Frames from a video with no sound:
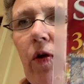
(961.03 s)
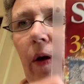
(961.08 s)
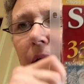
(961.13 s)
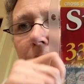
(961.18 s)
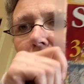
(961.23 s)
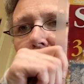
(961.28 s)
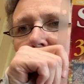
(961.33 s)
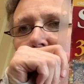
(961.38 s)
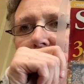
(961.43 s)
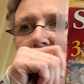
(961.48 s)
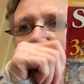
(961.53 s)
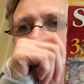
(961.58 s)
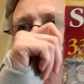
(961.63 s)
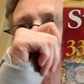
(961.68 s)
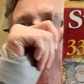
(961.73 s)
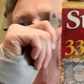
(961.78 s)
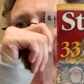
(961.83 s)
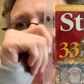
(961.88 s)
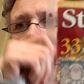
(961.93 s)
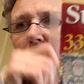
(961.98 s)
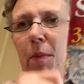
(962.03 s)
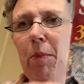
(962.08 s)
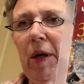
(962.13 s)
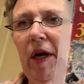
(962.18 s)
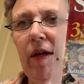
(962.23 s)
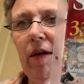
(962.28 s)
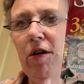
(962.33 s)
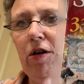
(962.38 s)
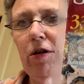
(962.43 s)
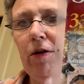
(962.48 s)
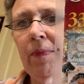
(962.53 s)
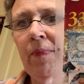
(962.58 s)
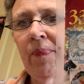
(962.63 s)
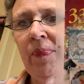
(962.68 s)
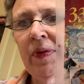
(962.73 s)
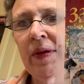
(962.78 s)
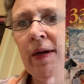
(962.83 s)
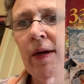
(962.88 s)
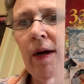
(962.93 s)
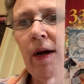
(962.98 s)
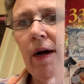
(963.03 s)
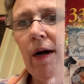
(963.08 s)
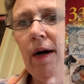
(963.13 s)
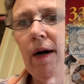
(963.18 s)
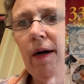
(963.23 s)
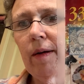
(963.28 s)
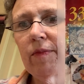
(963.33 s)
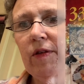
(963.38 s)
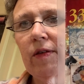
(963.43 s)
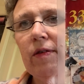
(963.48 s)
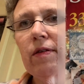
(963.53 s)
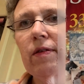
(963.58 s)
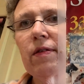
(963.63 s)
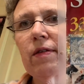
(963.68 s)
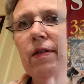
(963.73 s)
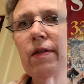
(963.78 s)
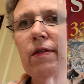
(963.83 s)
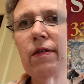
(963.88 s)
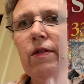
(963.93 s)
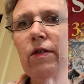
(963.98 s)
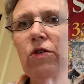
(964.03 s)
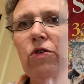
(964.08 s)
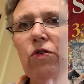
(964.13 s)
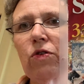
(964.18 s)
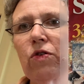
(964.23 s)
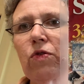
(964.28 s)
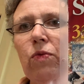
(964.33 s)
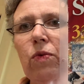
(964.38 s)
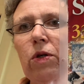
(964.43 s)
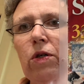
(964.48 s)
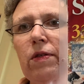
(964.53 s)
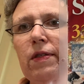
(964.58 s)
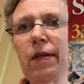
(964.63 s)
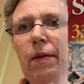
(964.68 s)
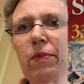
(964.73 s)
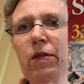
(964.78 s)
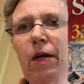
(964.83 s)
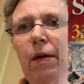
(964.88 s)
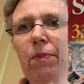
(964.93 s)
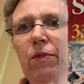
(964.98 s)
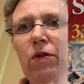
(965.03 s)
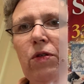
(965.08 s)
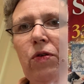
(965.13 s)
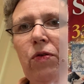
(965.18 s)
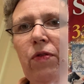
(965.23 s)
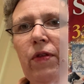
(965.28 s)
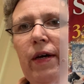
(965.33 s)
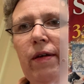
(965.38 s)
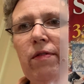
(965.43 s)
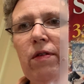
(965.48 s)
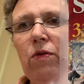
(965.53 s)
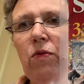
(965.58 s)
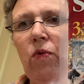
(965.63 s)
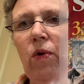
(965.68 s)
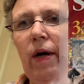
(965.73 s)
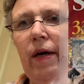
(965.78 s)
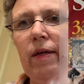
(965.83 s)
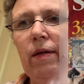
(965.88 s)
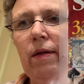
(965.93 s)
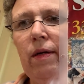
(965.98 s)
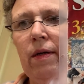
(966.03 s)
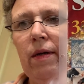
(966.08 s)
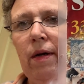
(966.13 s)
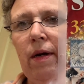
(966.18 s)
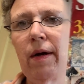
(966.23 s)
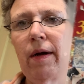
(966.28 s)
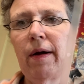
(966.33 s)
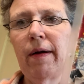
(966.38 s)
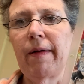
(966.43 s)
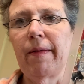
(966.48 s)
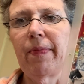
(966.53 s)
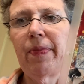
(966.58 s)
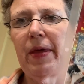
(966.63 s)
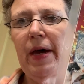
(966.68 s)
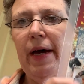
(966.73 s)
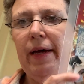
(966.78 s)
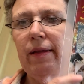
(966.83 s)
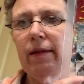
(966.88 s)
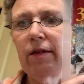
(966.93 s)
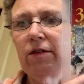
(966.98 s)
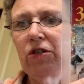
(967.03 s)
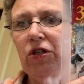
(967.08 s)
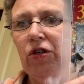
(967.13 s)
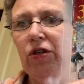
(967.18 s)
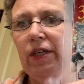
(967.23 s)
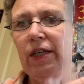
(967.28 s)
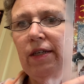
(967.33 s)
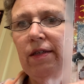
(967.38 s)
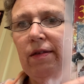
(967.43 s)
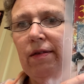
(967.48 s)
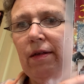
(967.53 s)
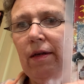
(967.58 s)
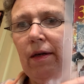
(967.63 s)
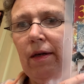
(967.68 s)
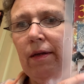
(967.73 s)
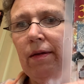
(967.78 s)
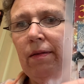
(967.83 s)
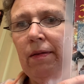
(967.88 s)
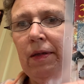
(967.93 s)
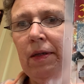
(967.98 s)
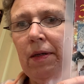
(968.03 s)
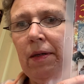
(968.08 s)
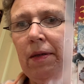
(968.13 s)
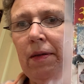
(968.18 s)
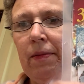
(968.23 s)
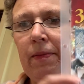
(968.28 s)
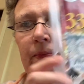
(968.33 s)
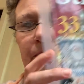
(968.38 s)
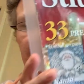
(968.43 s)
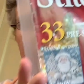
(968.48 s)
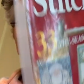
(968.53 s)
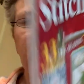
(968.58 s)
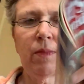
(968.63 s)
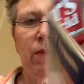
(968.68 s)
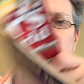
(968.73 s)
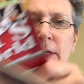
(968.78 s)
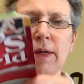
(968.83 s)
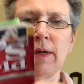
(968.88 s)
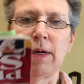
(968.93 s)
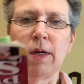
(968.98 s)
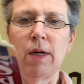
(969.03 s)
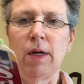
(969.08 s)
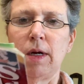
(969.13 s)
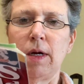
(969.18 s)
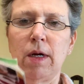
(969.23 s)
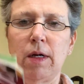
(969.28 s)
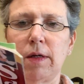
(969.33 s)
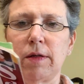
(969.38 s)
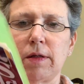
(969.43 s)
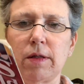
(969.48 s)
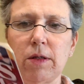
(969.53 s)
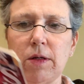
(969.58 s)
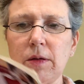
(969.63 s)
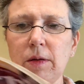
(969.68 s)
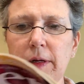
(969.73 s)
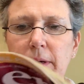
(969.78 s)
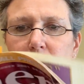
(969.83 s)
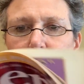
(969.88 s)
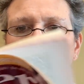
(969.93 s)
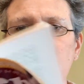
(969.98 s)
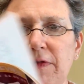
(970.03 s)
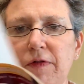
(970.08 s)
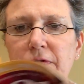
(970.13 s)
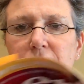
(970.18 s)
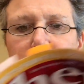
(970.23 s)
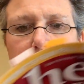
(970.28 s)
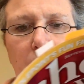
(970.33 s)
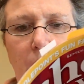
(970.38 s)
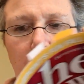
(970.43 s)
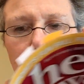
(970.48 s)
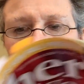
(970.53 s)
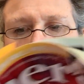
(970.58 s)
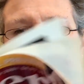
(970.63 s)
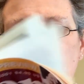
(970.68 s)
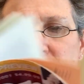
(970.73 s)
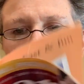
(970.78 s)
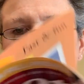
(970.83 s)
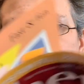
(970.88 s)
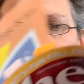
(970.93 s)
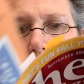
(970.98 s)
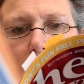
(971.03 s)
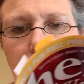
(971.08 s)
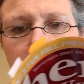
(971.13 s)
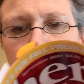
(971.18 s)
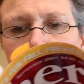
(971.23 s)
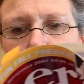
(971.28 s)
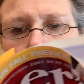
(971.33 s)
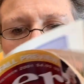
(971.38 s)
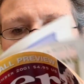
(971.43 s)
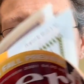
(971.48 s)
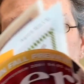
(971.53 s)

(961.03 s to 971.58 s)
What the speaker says: I keep these in a binder. This is the Stitcher's World, September 2001, that the turkey is in. So let me find him.